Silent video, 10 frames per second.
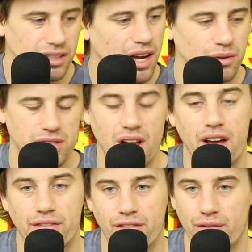The
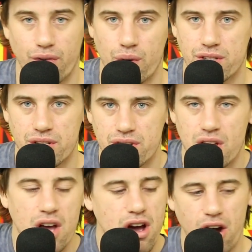outside voices
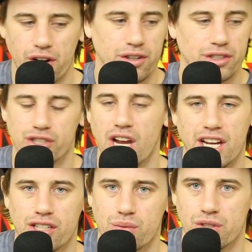aren't going to
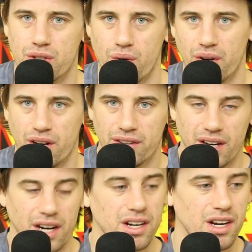change what's going on
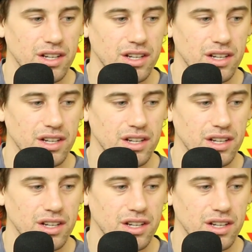there.